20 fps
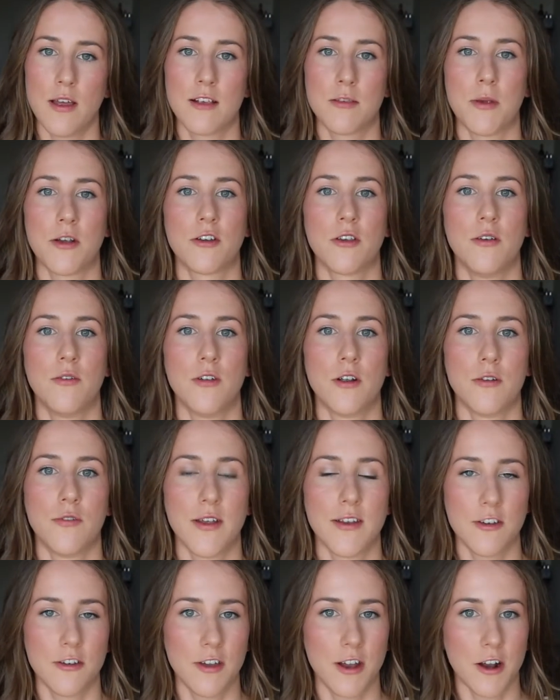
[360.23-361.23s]
especially if you're a
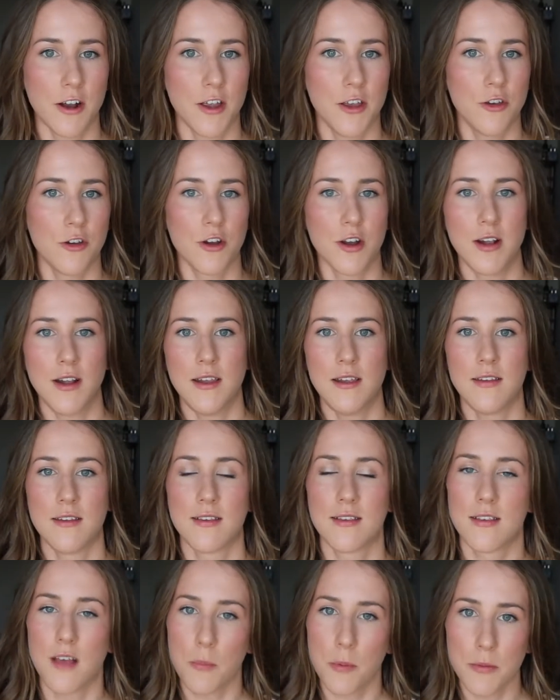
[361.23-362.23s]
vegetarian, you're gonna need to
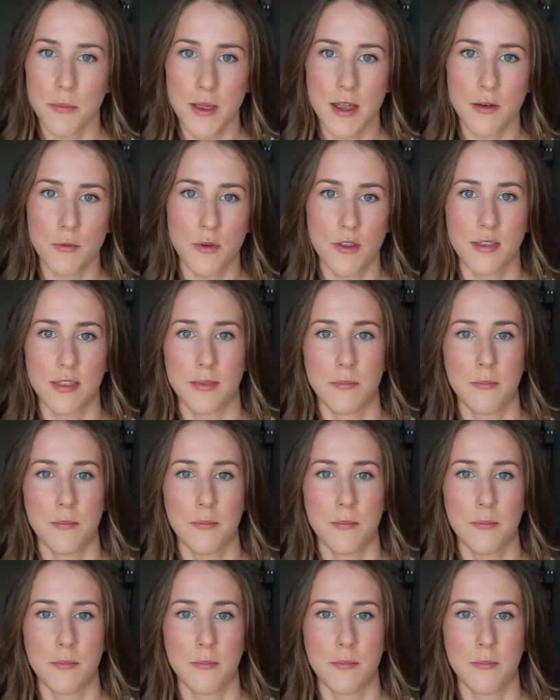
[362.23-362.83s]
supplement with